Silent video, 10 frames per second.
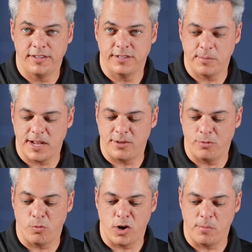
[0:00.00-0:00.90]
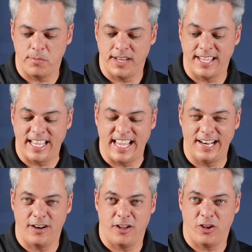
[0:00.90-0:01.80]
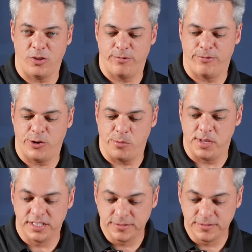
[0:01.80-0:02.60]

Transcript: Somehow the rum negated all the foam.